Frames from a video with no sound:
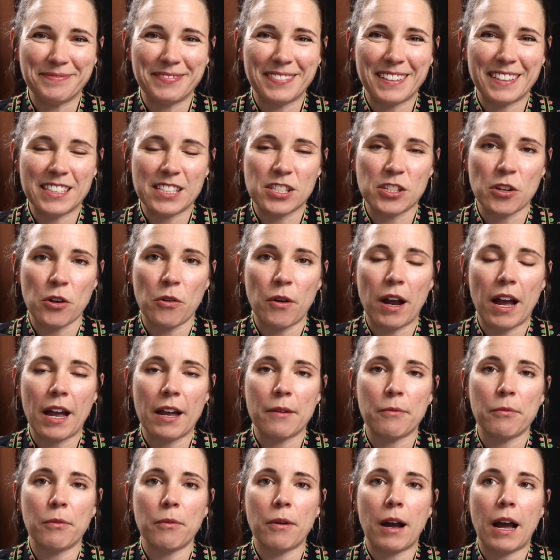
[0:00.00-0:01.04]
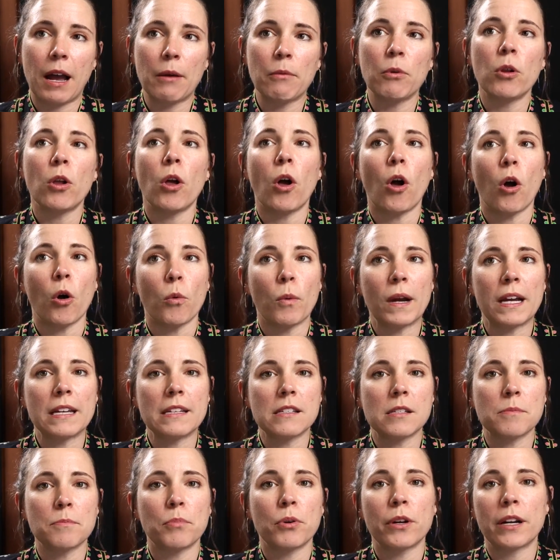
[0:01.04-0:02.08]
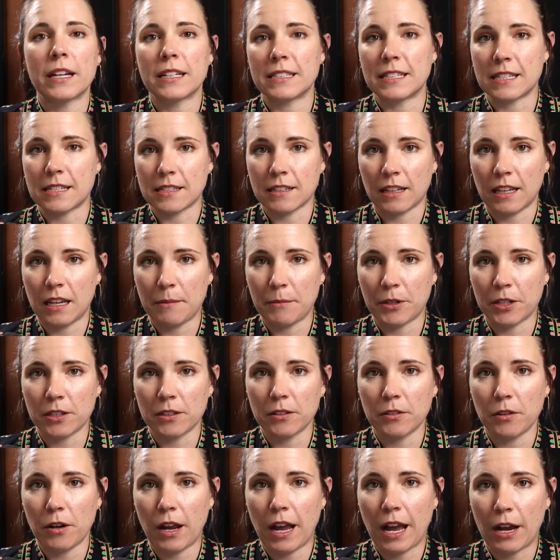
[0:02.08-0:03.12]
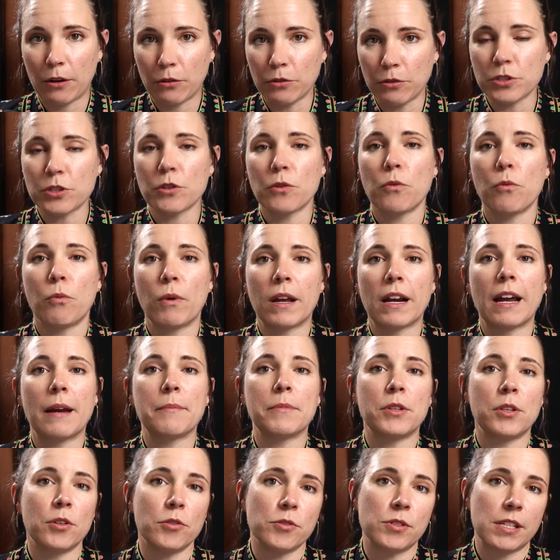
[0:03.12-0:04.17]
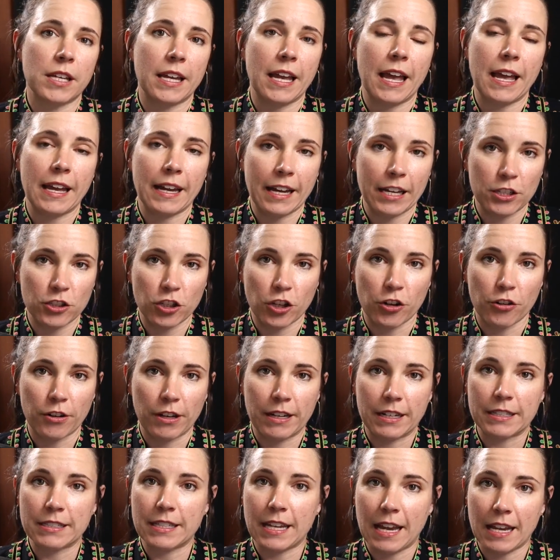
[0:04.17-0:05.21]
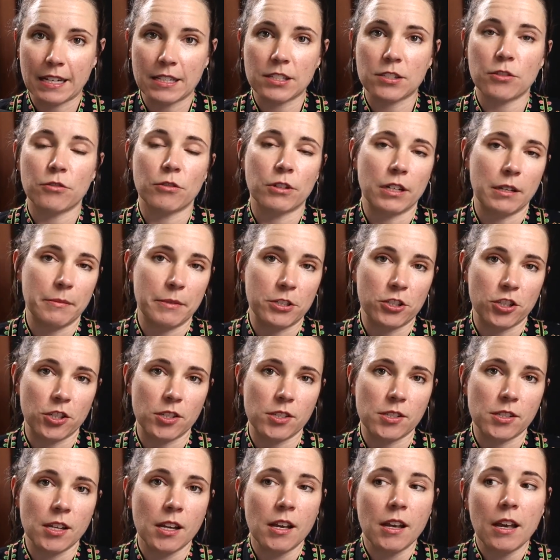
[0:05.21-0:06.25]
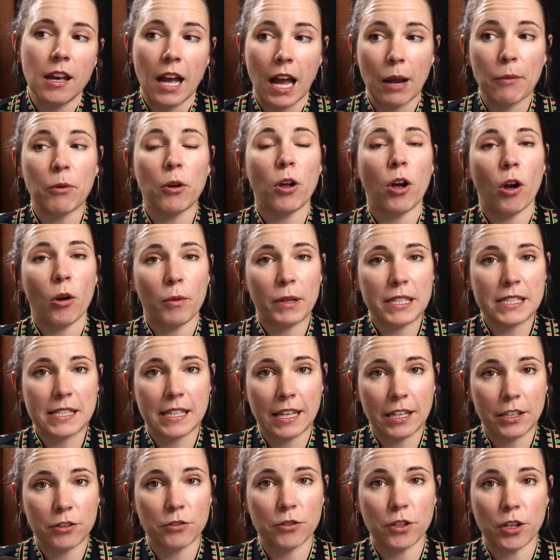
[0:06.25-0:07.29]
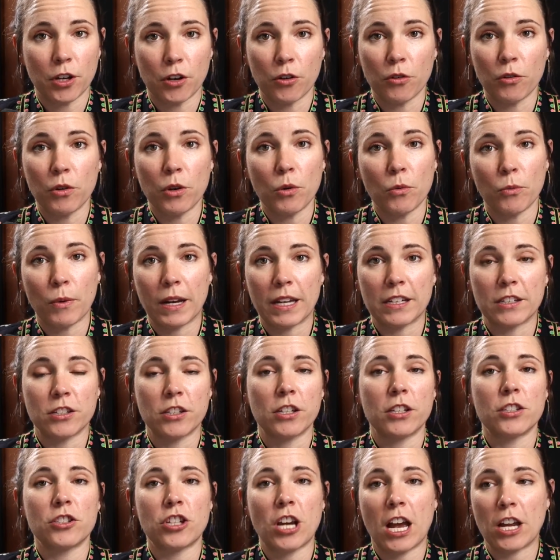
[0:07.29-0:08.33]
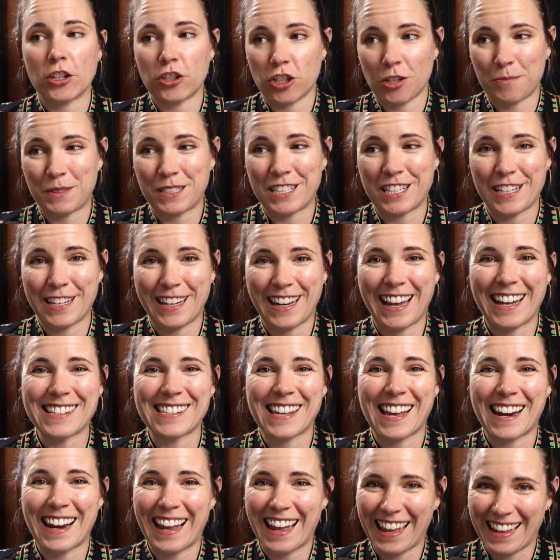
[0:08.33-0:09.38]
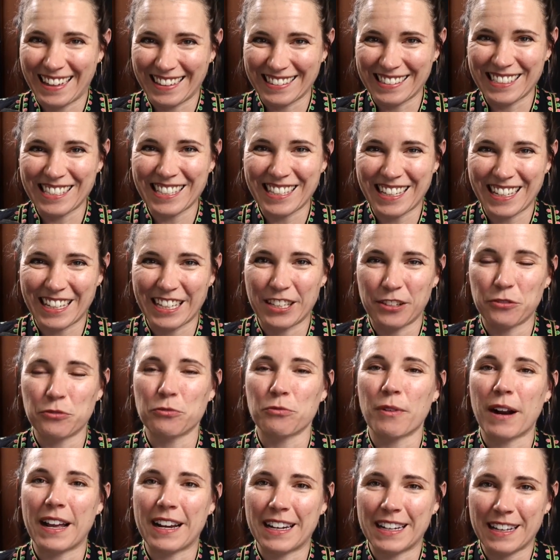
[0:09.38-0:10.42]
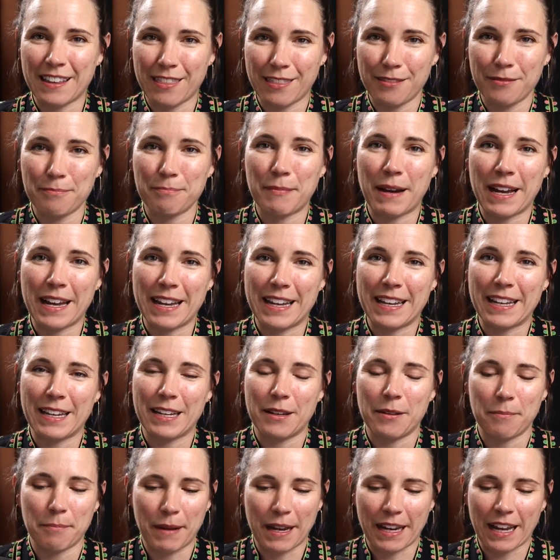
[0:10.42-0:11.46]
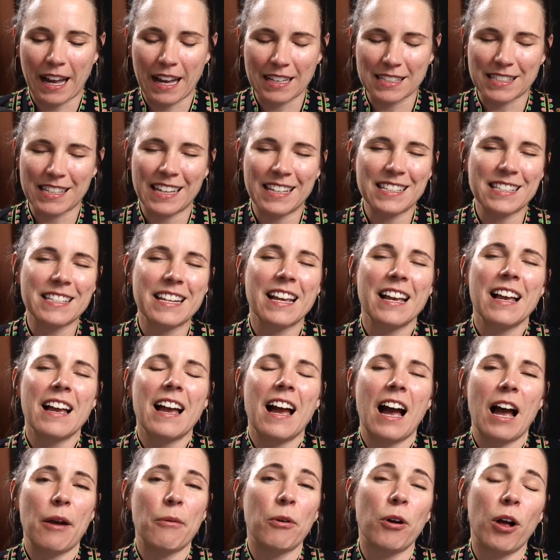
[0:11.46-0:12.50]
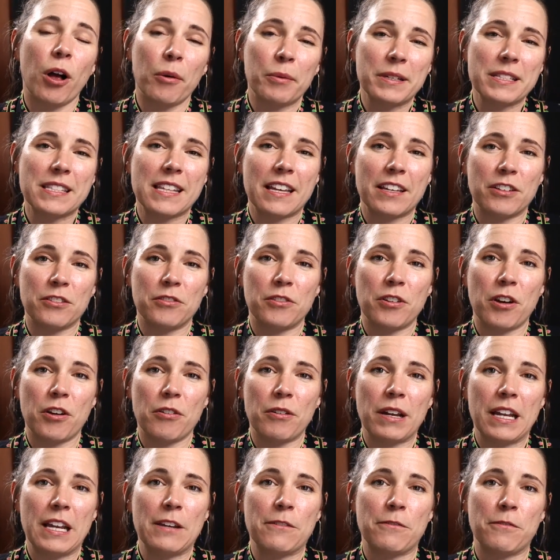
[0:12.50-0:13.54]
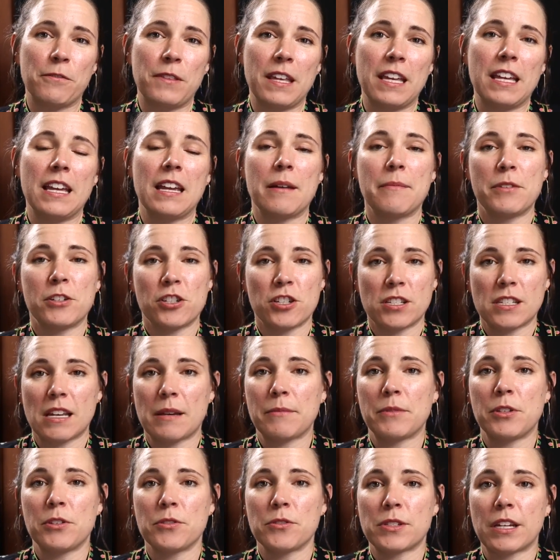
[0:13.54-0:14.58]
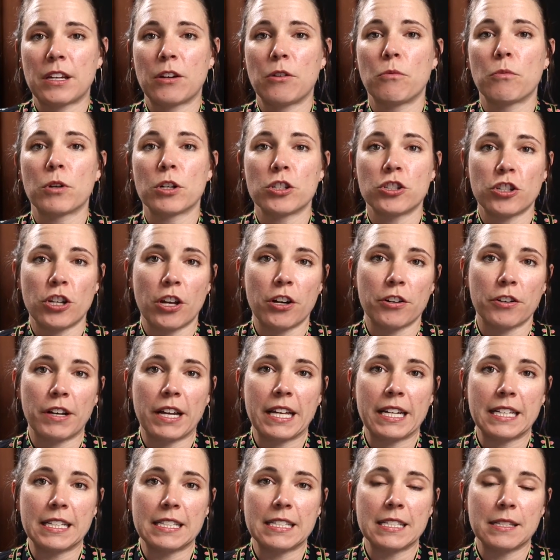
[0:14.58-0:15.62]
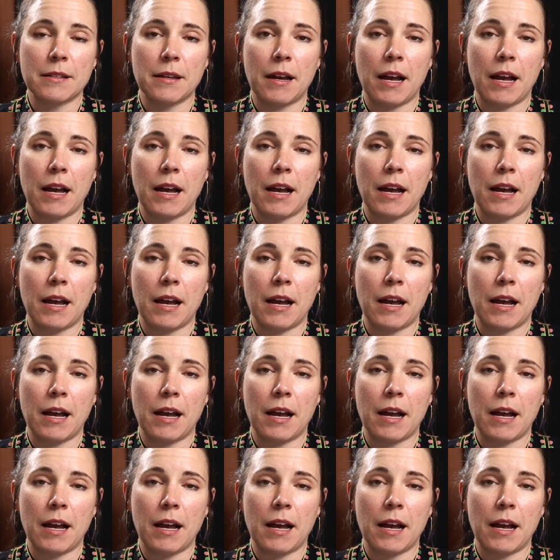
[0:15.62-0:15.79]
So I will always put a disclaimer out when I'm using AI generated text or images. I will always let you know when ChatGPT has had a hand in writing my content. I will always let you know if the images I'm using were generated